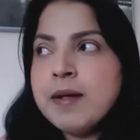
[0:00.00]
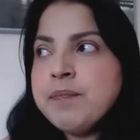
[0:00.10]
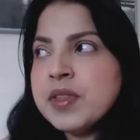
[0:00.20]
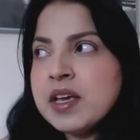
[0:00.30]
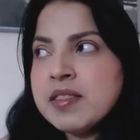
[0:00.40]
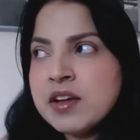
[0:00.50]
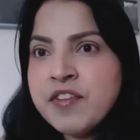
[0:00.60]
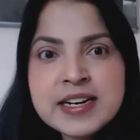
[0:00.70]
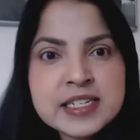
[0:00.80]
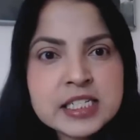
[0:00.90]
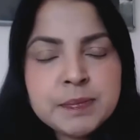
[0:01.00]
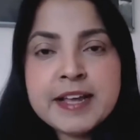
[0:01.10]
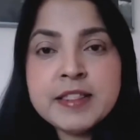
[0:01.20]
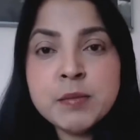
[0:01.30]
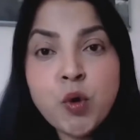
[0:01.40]
the rent is
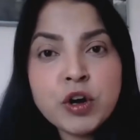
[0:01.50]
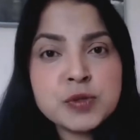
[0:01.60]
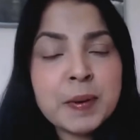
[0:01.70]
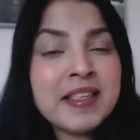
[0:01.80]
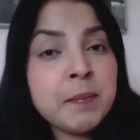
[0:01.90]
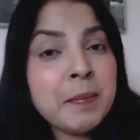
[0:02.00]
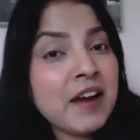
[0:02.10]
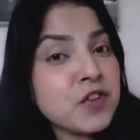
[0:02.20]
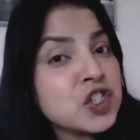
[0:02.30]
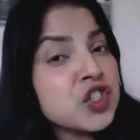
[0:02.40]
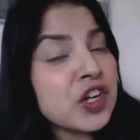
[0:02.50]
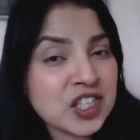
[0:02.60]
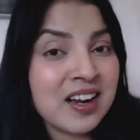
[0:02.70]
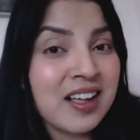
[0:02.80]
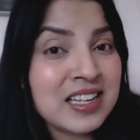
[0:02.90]
paid, the mortgage paid. They may have to stretch
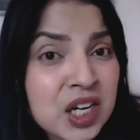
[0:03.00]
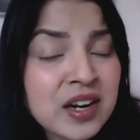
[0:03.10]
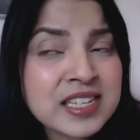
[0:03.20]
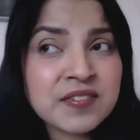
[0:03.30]
the last dollar.